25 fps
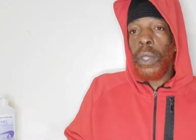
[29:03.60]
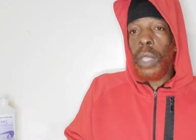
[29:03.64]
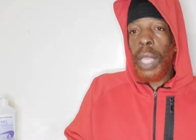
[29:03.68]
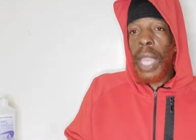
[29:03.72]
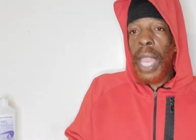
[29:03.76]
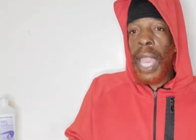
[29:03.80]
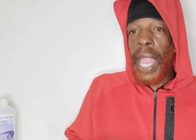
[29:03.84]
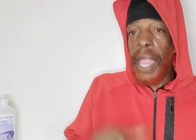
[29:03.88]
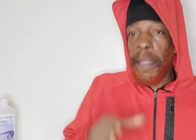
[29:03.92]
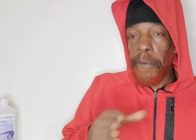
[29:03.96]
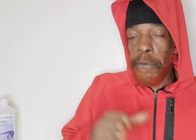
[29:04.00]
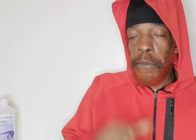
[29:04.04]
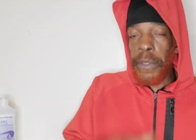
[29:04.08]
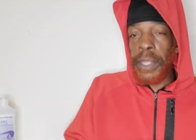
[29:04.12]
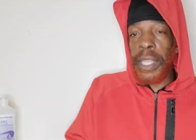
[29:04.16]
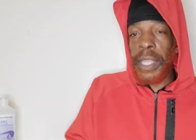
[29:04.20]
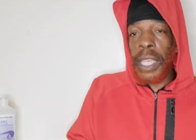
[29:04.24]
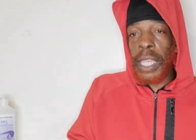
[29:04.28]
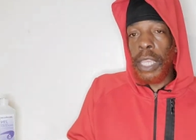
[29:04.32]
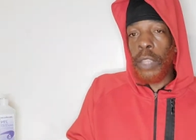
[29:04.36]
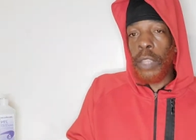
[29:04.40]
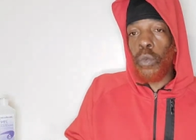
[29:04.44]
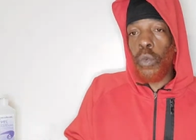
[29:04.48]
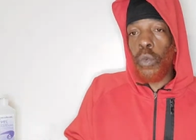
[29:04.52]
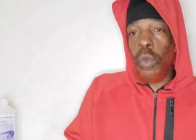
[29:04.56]
every
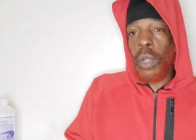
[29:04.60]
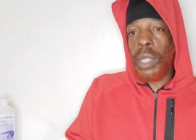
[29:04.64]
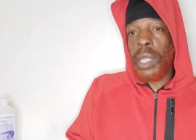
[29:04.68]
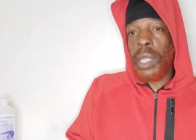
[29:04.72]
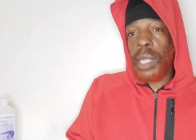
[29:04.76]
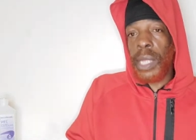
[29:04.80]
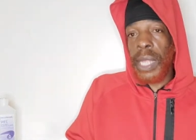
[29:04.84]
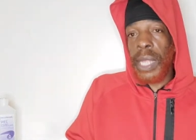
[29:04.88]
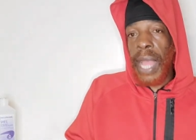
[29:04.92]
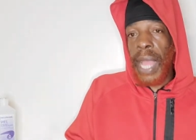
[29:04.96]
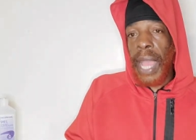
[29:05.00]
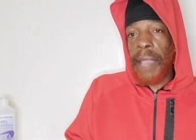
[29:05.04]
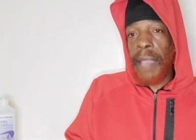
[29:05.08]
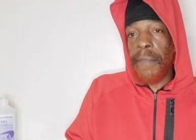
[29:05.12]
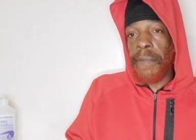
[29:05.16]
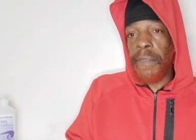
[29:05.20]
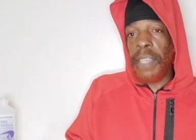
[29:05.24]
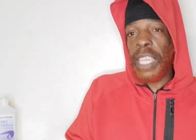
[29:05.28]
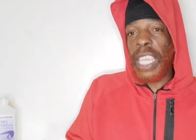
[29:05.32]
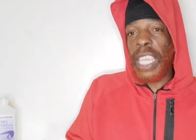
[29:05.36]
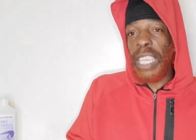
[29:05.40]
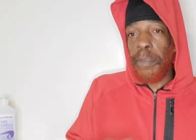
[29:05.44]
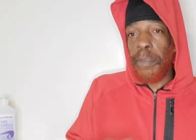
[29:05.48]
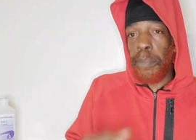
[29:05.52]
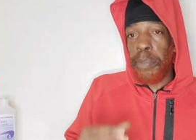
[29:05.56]
day in one's life,
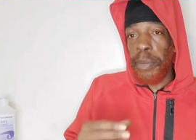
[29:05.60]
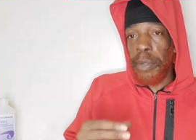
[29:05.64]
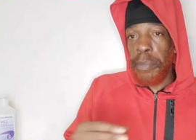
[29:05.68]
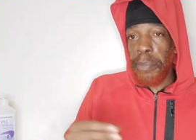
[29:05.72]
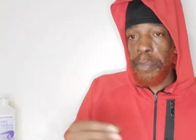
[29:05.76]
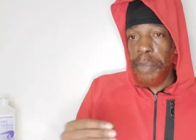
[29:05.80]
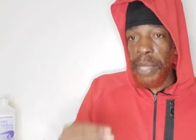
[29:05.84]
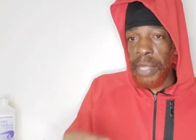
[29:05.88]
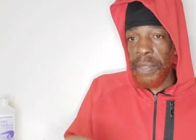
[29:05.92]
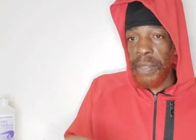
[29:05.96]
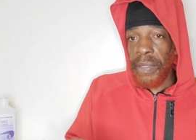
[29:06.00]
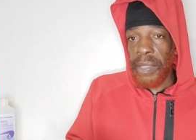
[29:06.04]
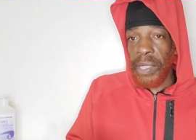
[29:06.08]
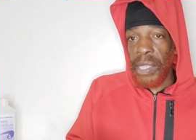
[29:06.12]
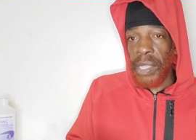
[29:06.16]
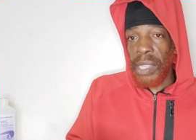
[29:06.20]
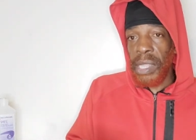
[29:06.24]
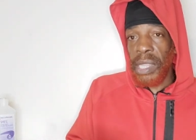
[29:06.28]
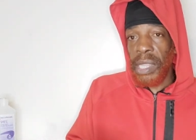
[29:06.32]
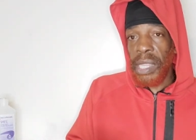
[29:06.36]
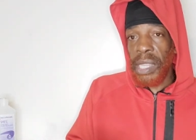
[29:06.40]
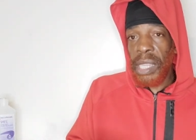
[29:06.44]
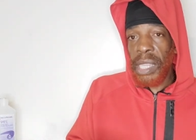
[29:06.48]
implementing